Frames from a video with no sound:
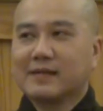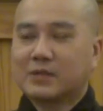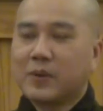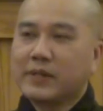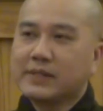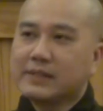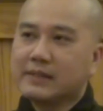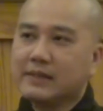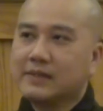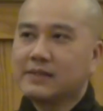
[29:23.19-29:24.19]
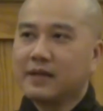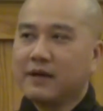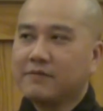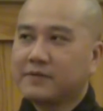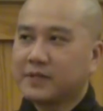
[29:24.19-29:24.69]
the 23rd
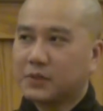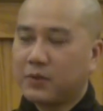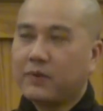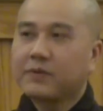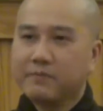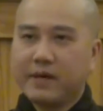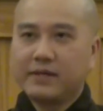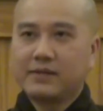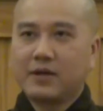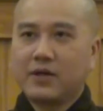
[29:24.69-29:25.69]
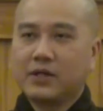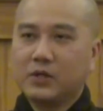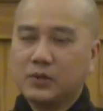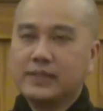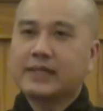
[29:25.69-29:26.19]
of the 12th month on the
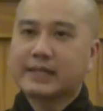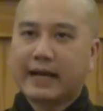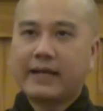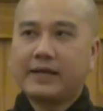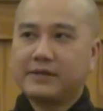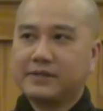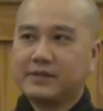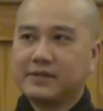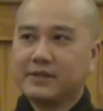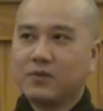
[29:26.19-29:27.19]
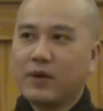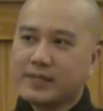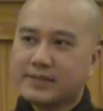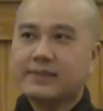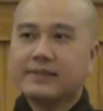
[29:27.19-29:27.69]
lunar calendar,
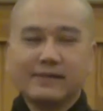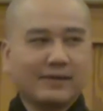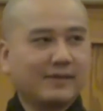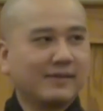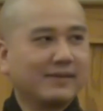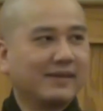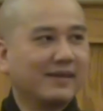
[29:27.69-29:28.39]
once a year,